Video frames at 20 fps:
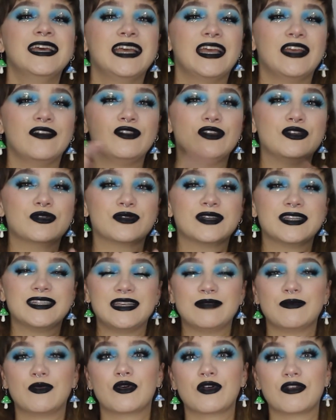If you do want to
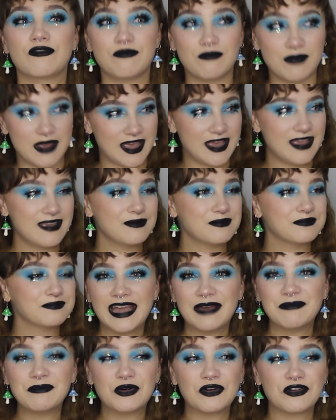see more of me
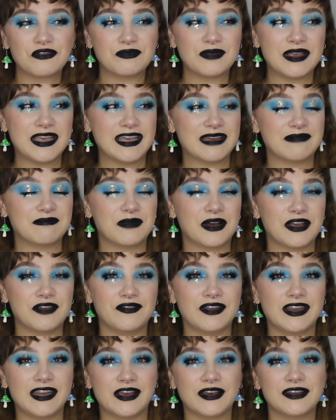and my
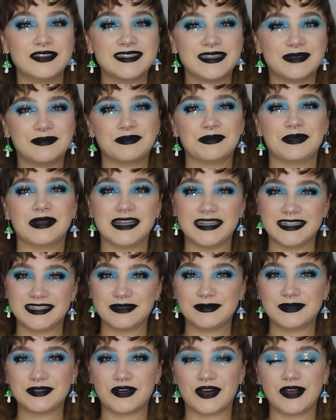videos, then please
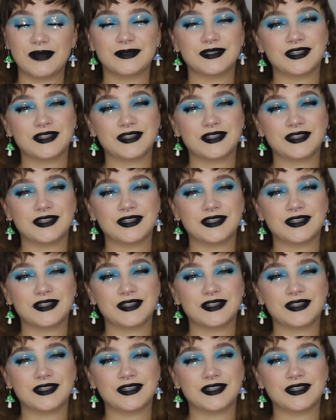subscribe.